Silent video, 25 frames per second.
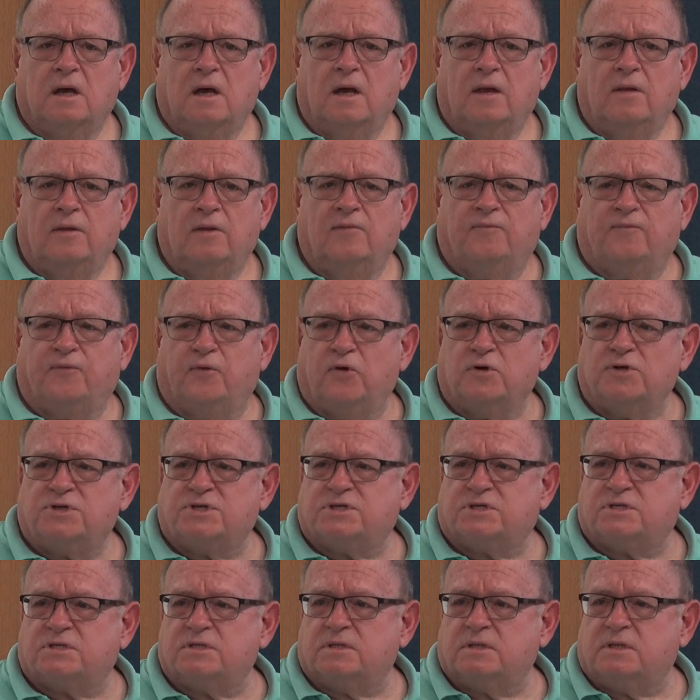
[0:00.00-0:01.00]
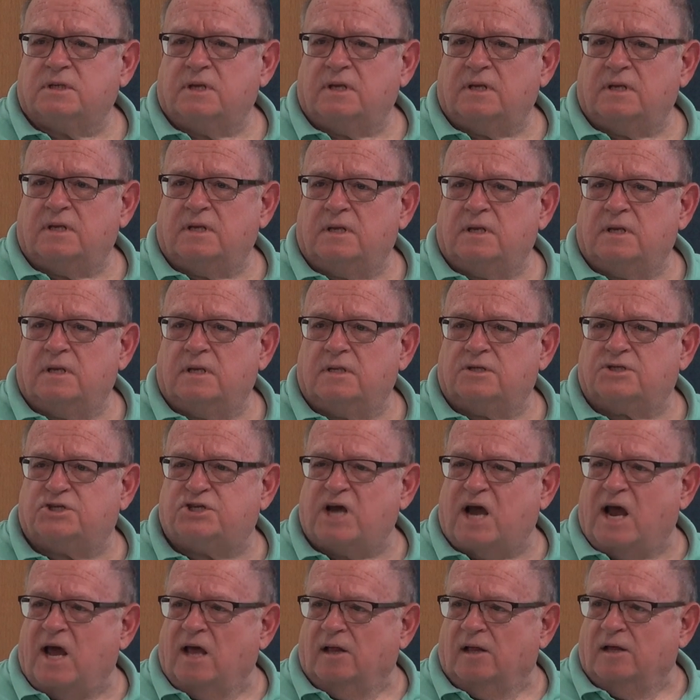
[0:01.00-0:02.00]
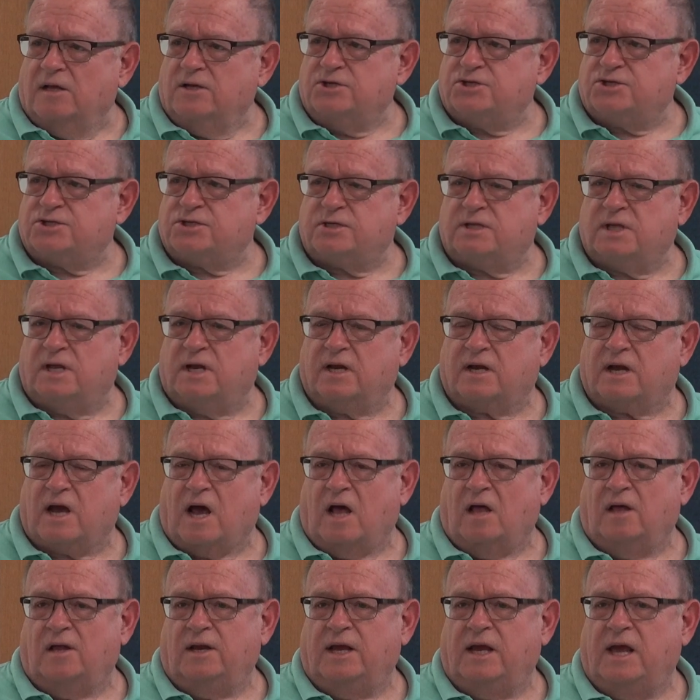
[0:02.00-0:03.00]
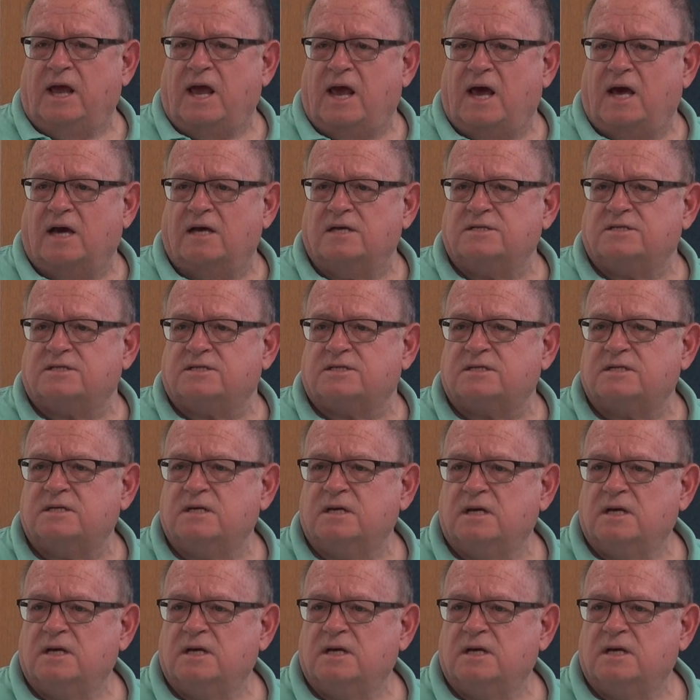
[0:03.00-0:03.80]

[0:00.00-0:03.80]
The first challenge that a colony has